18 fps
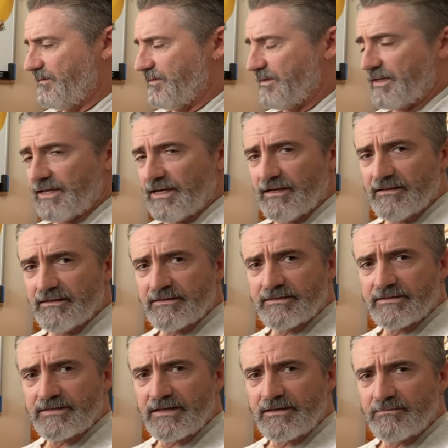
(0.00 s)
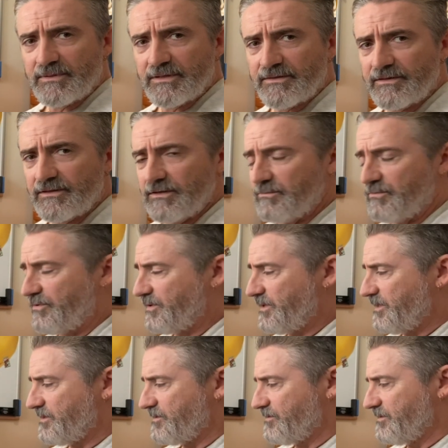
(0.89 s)
calendar template that I put
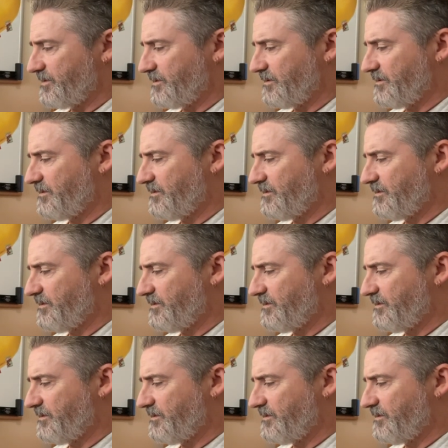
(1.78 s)
into it,